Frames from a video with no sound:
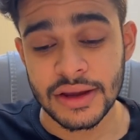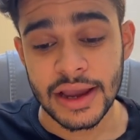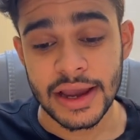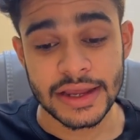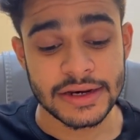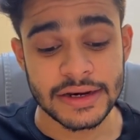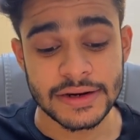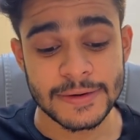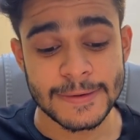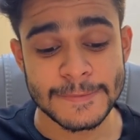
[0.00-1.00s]

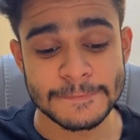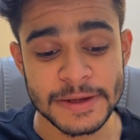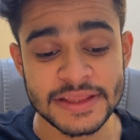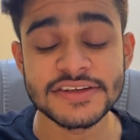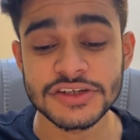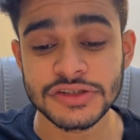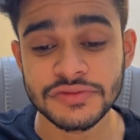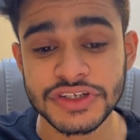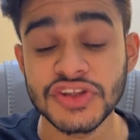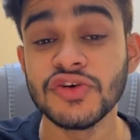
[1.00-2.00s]
and uh, in the
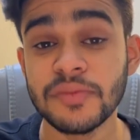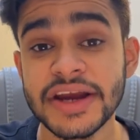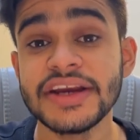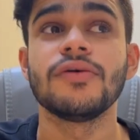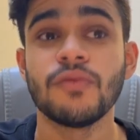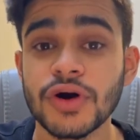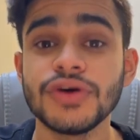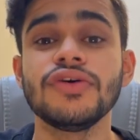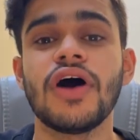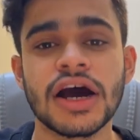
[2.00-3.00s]
situation you might
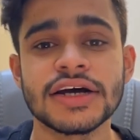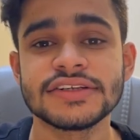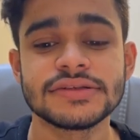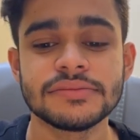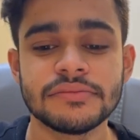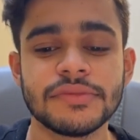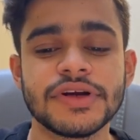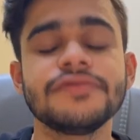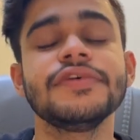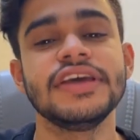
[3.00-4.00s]
want to ask
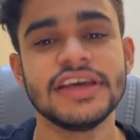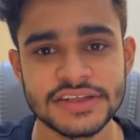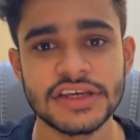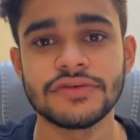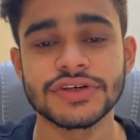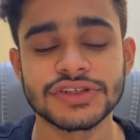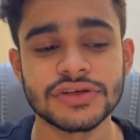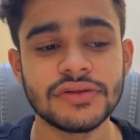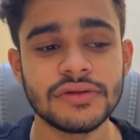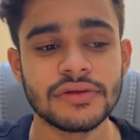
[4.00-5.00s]
bit of an easy
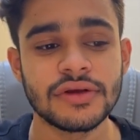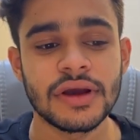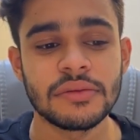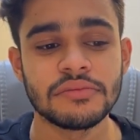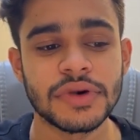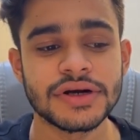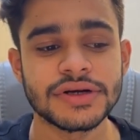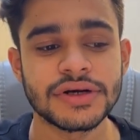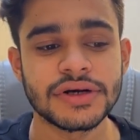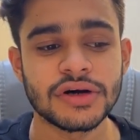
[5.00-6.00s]
question, but
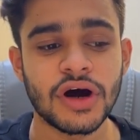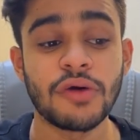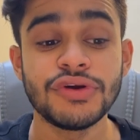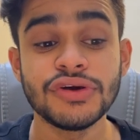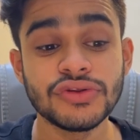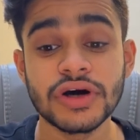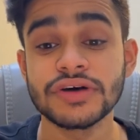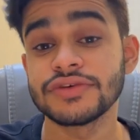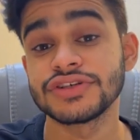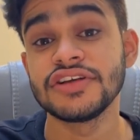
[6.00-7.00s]
uh, how do you know a
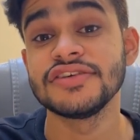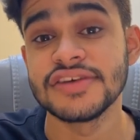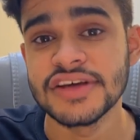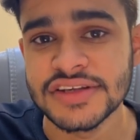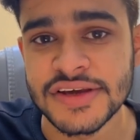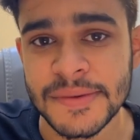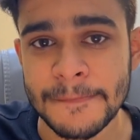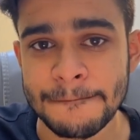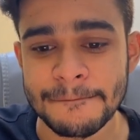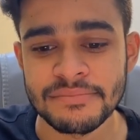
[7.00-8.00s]
question is easy?
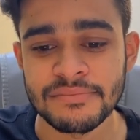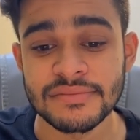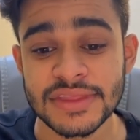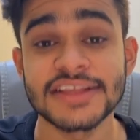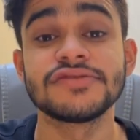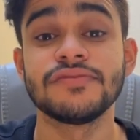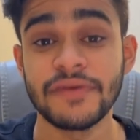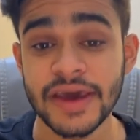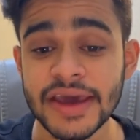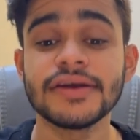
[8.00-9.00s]
That's
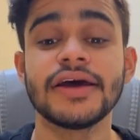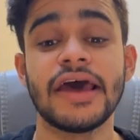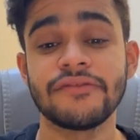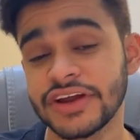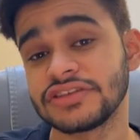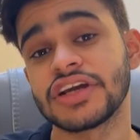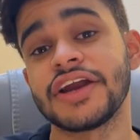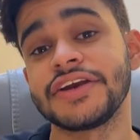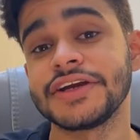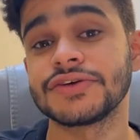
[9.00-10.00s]
where average
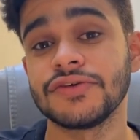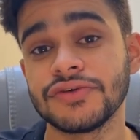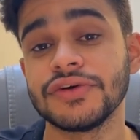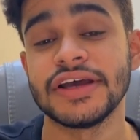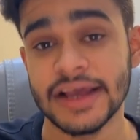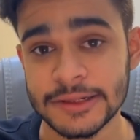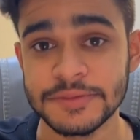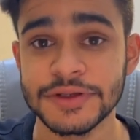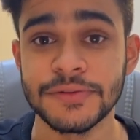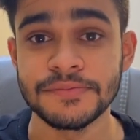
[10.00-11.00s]
candidate score
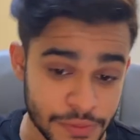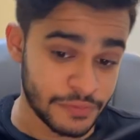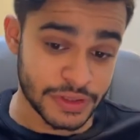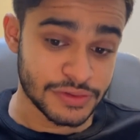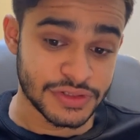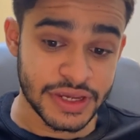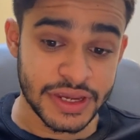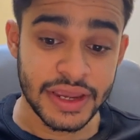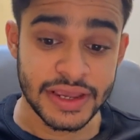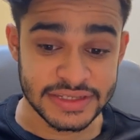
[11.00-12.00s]
helps you. When you
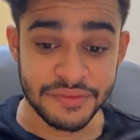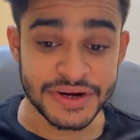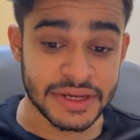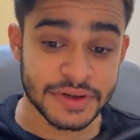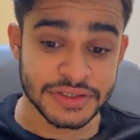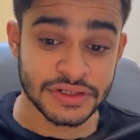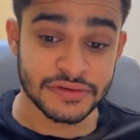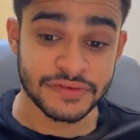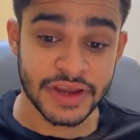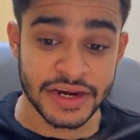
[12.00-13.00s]
see 70%
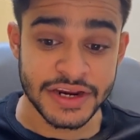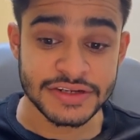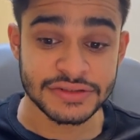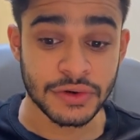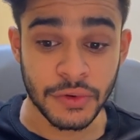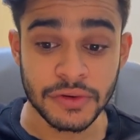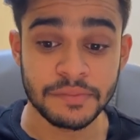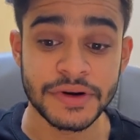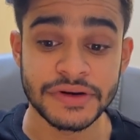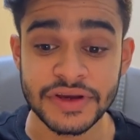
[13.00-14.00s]
of candidates score
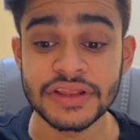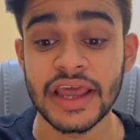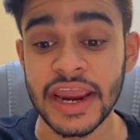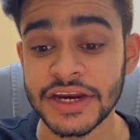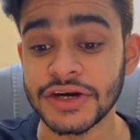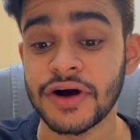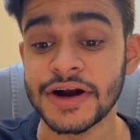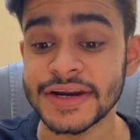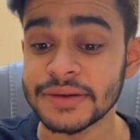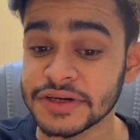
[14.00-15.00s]
between 80 to
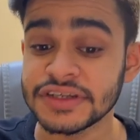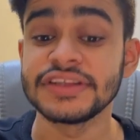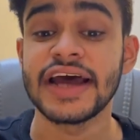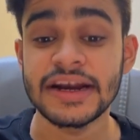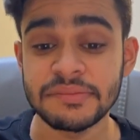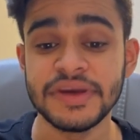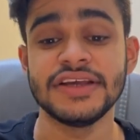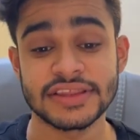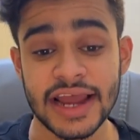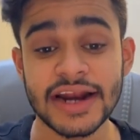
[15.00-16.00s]
100%, that
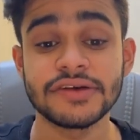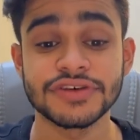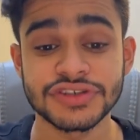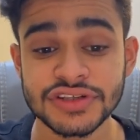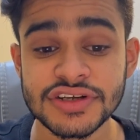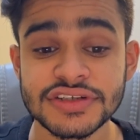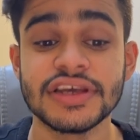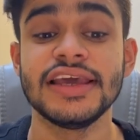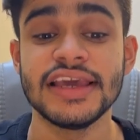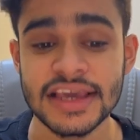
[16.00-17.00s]
means that question is
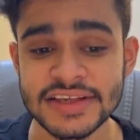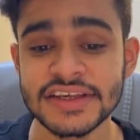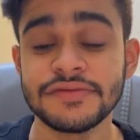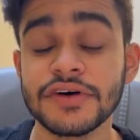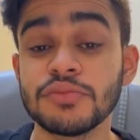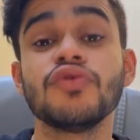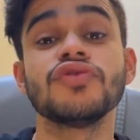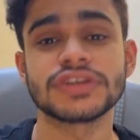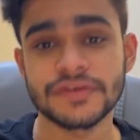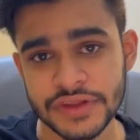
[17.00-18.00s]
easy for
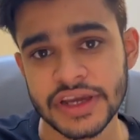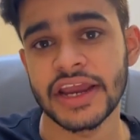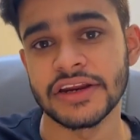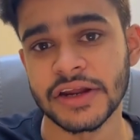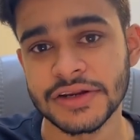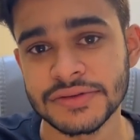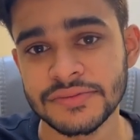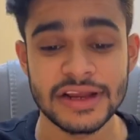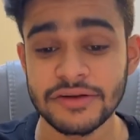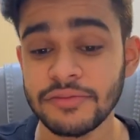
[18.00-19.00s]
most of the candidates.
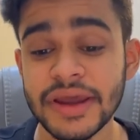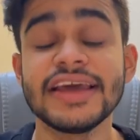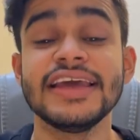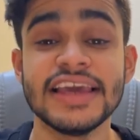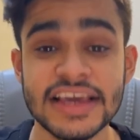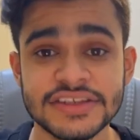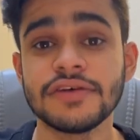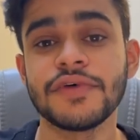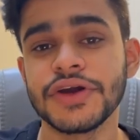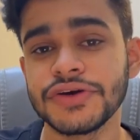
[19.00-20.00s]
It will make
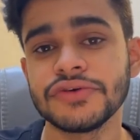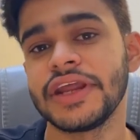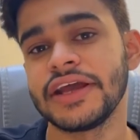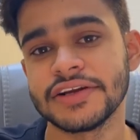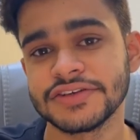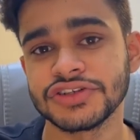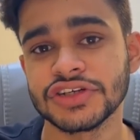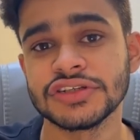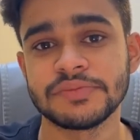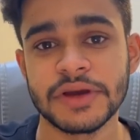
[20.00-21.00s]
easier for you to take
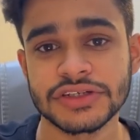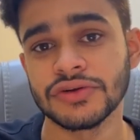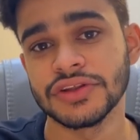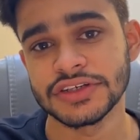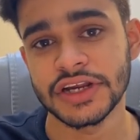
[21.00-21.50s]
decisions based on this